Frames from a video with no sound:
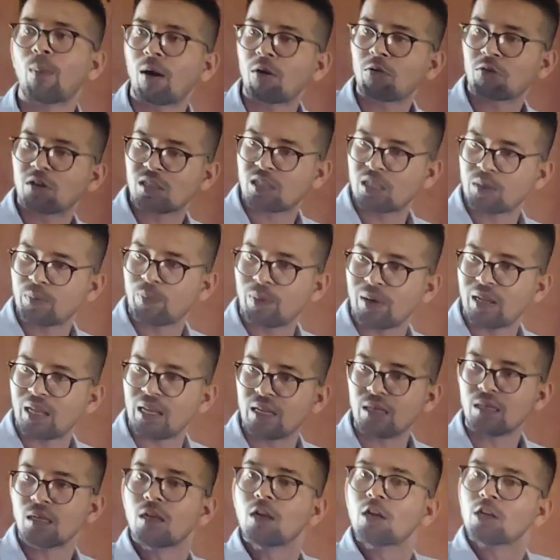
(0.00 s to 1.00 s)
about
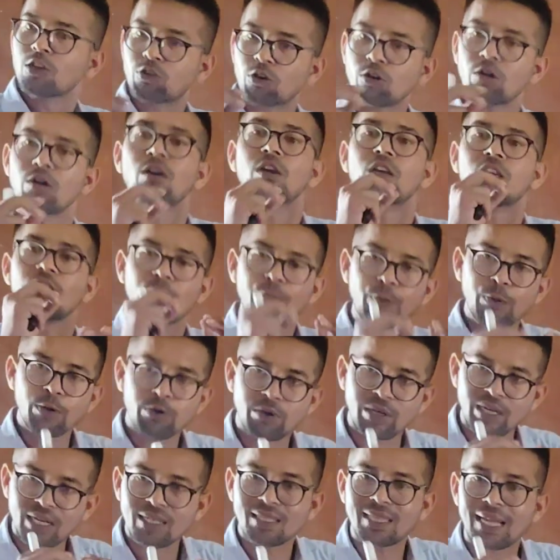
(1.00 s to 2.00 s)
discipline, so if you
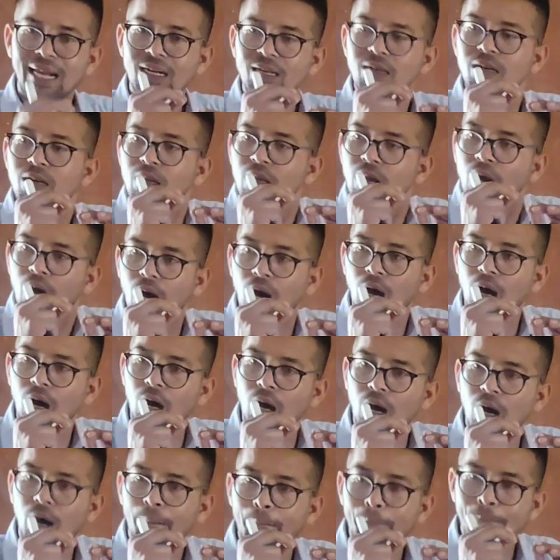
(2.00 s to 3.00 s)
read that
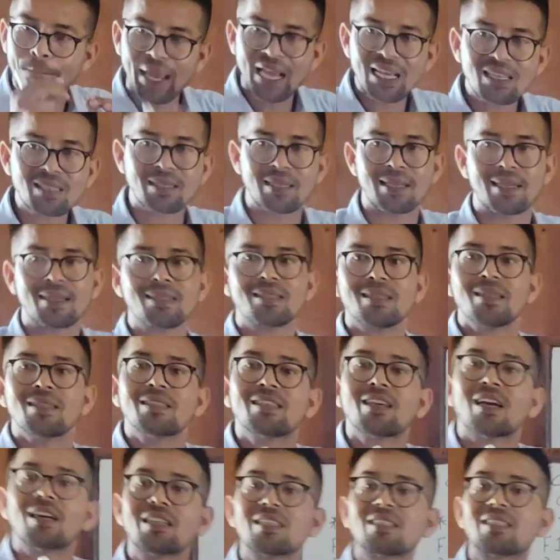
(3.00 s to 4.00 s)
passage,
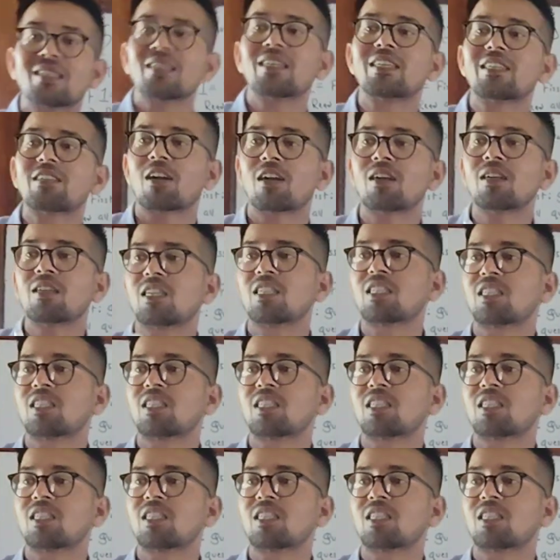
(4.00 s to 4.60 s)
there is written